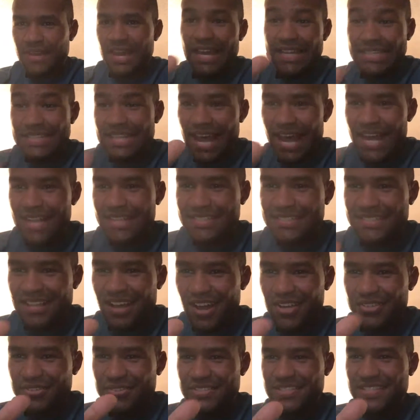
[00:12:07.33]
And that is
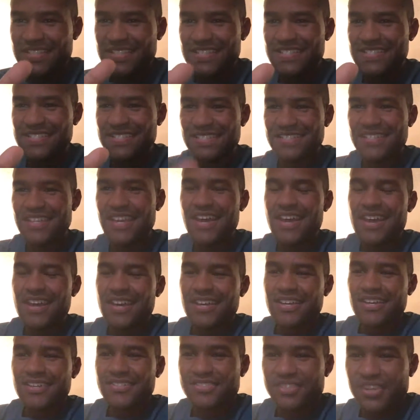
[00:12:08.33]
how you season
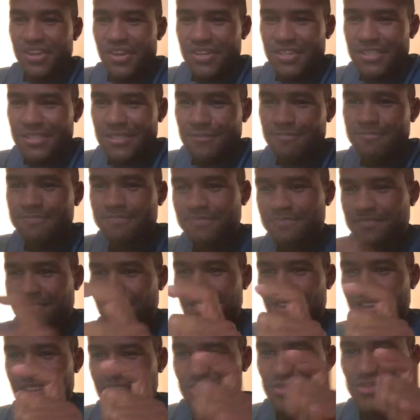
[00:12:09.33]
a turkey.
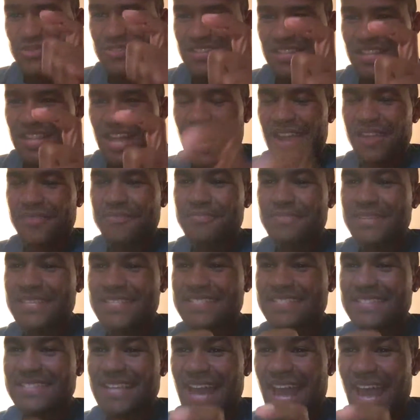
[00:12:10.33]
Use a lot of
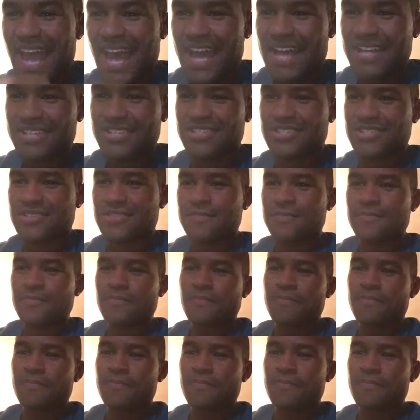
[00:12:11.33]
Miss Dash,